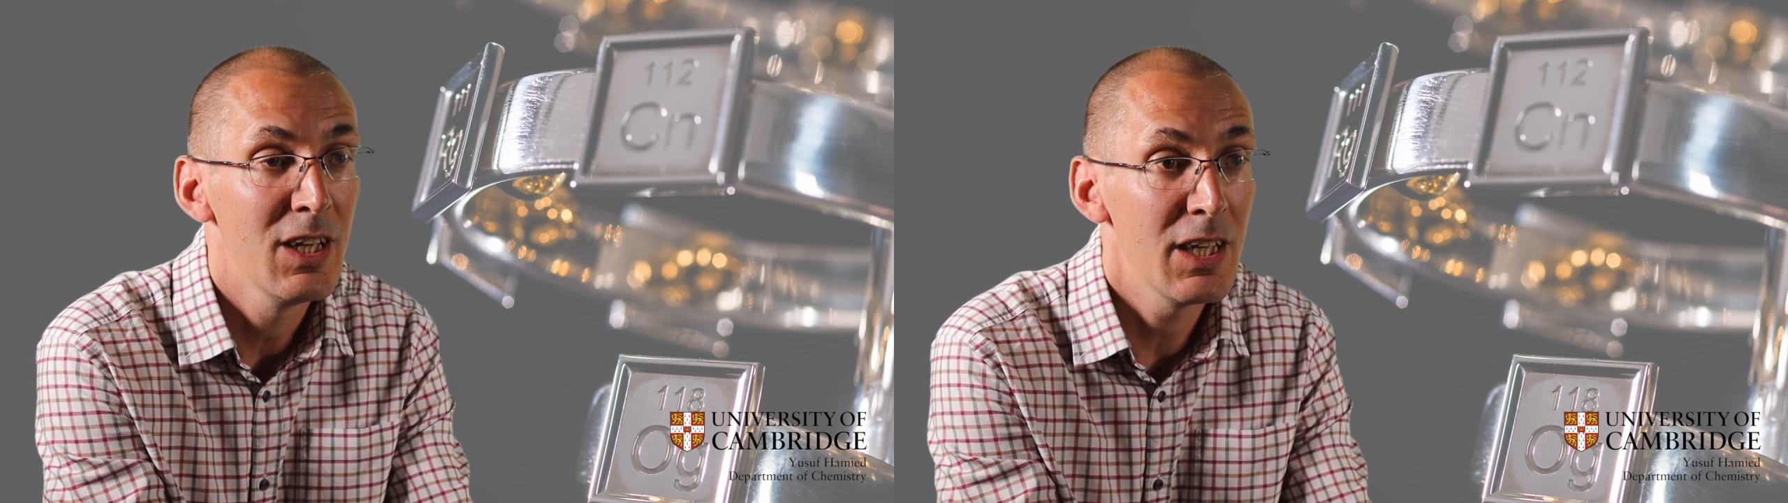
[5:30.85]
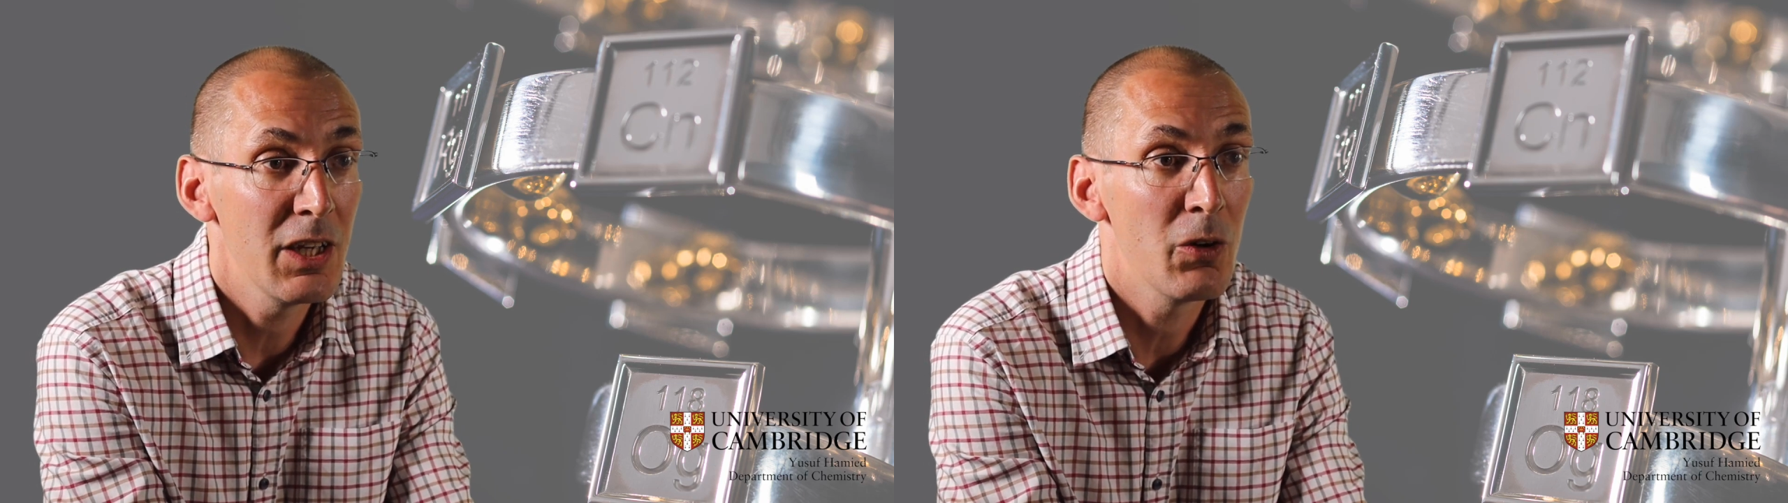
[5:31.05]

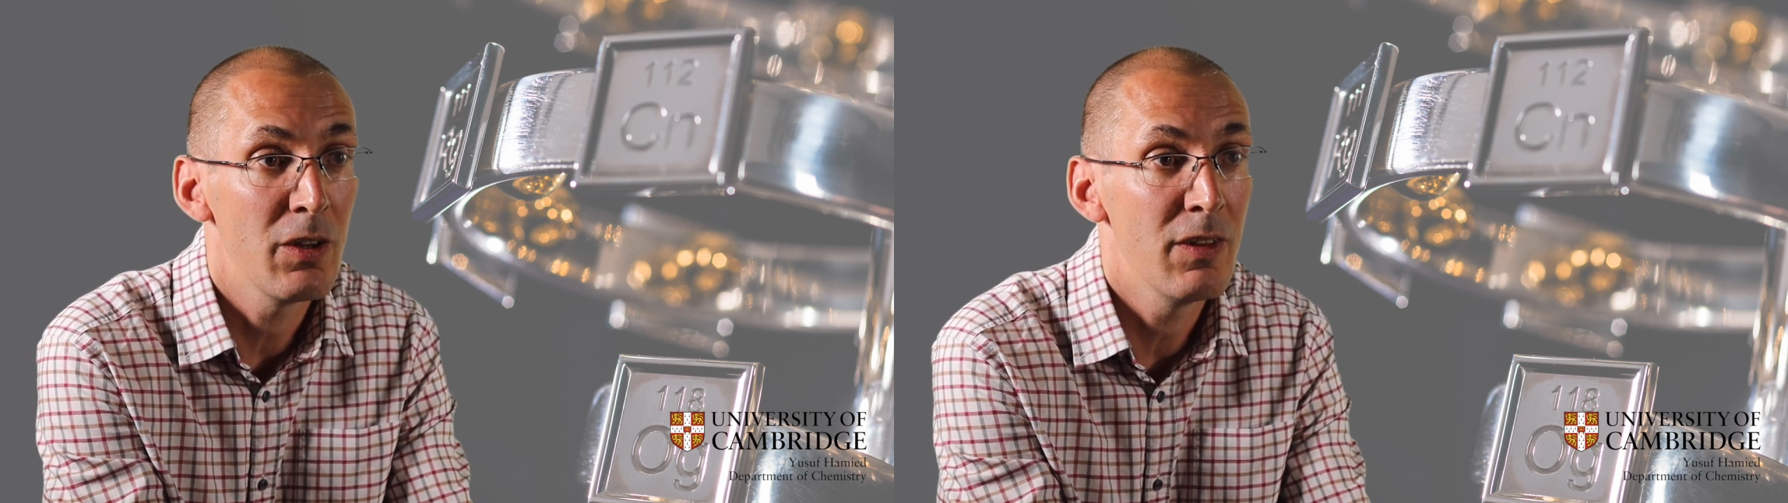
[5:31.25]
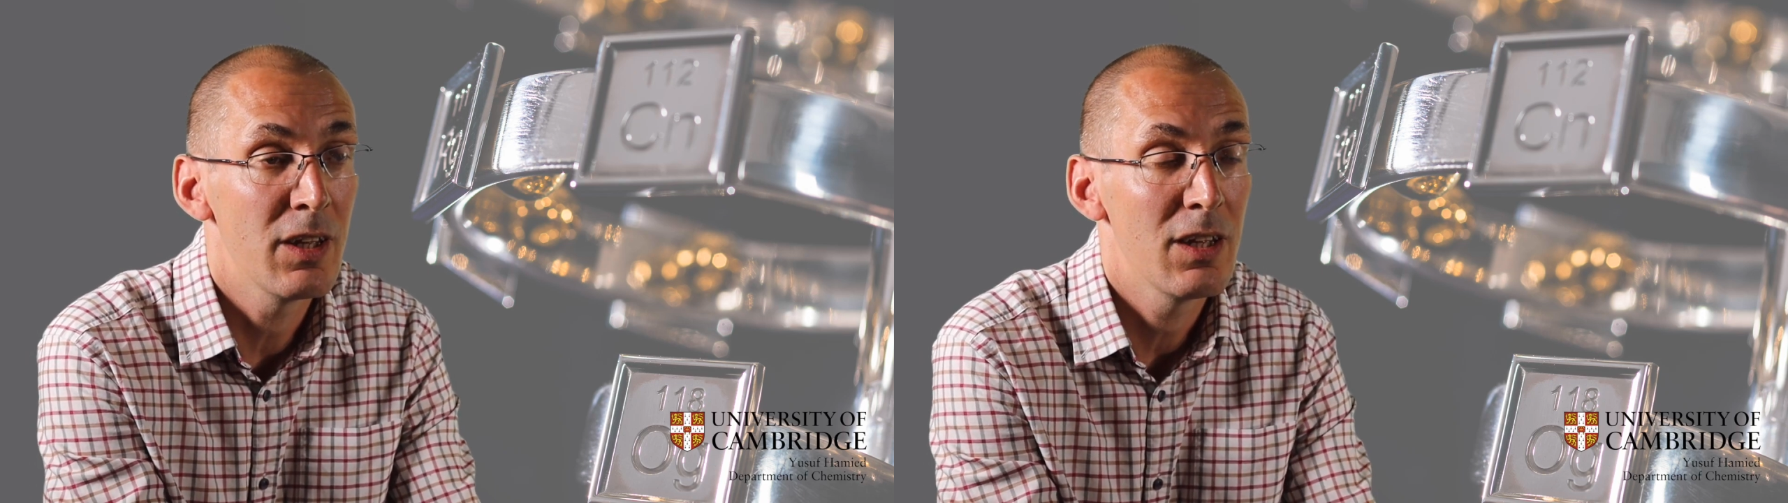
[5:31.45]
here
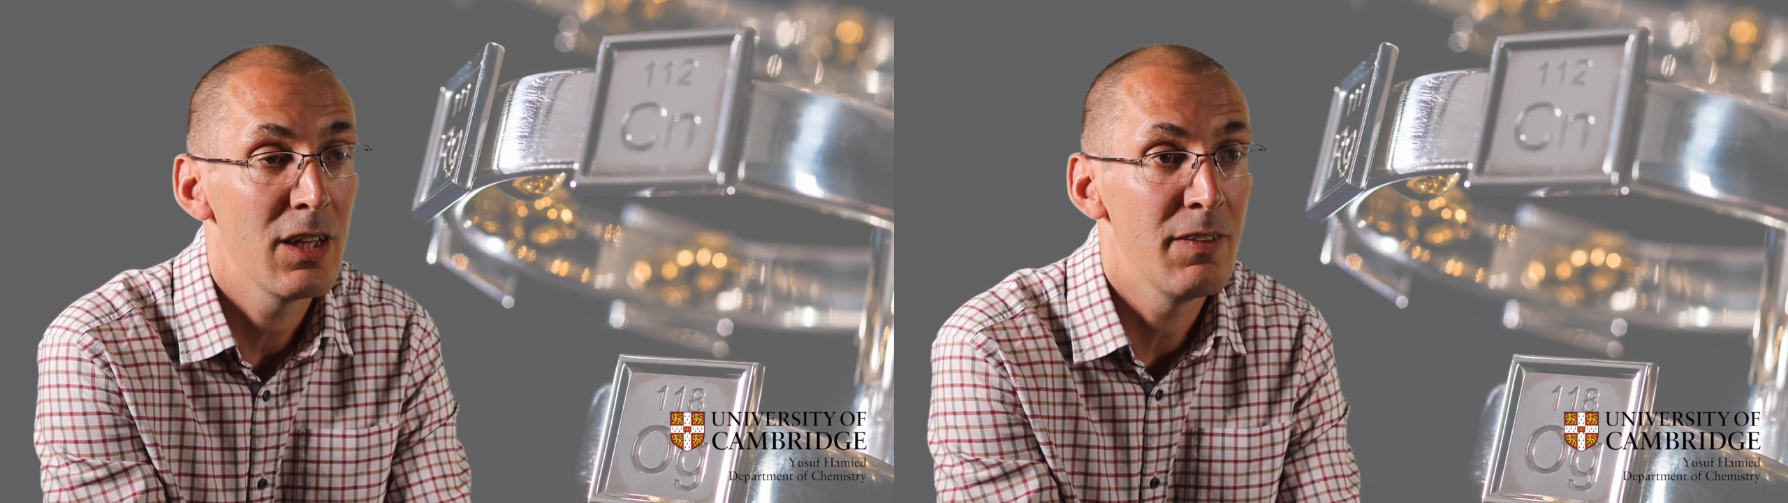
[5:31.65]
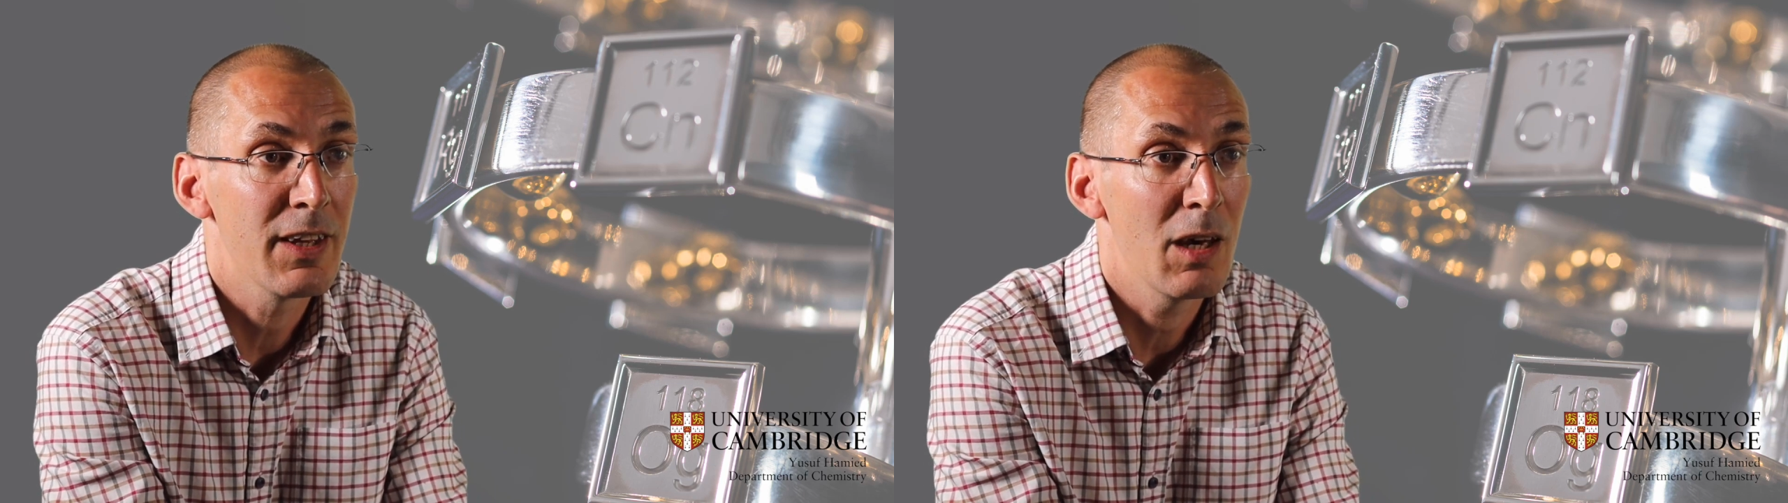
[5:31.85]
in the